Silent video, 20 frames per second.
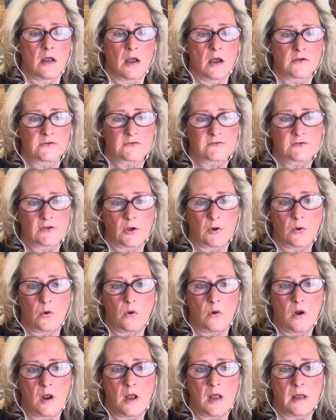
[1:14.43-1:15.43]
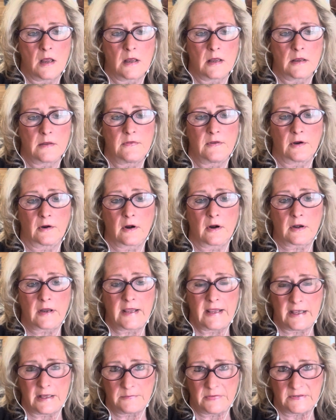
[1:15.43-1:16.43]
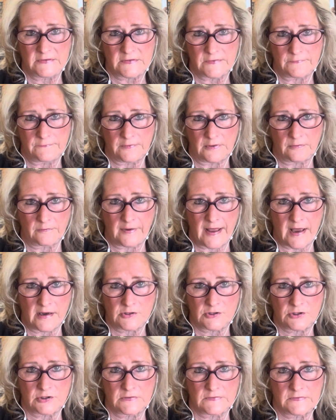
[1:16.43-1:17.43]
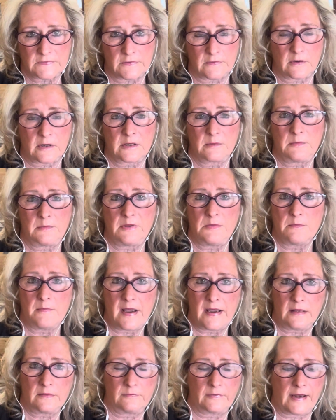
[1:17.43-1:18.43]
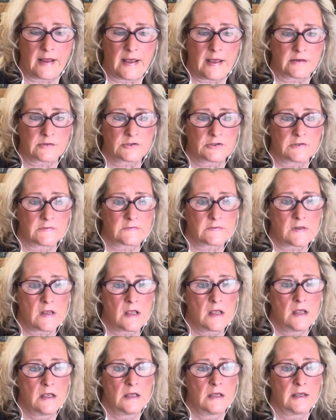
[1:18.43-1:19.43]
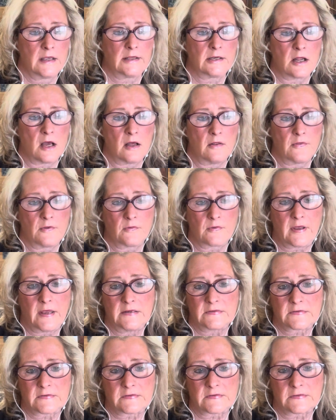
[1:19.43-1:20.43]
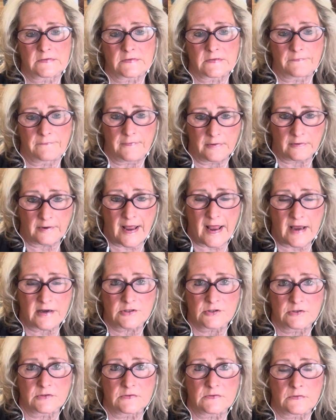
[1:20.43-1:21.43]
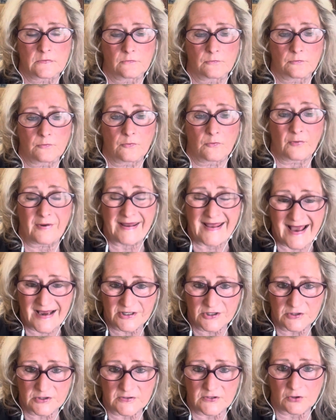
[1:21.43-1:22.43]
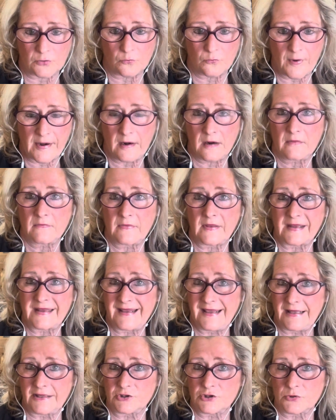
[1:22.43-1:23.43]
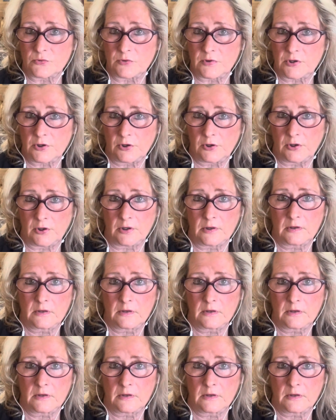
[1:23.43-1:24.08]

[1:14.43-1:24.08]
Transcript: So there can be severe reactions and there can be mild reactions. And although cases of severe reactions are rare, they can and do occur.